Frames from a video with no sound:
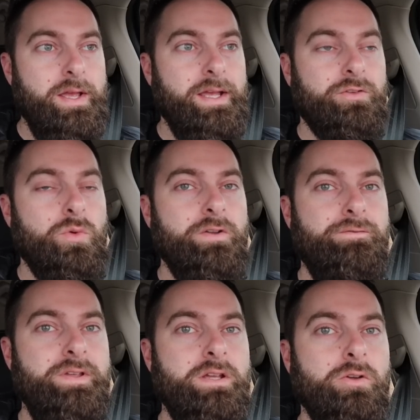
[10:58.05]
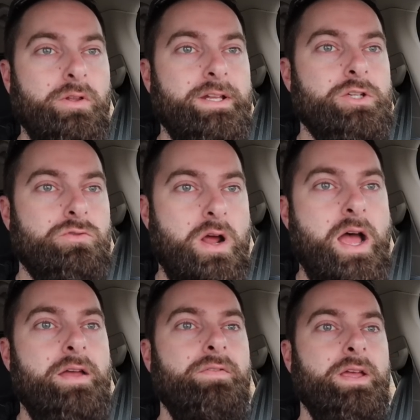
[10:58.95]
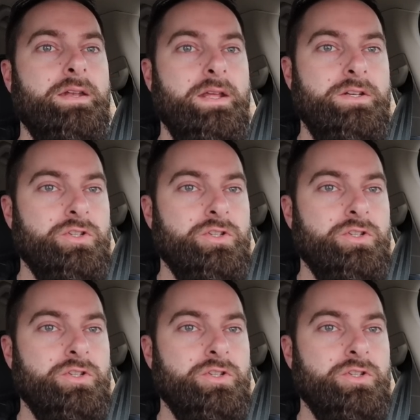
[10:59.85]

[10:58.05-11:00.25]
It's going to feel and drive and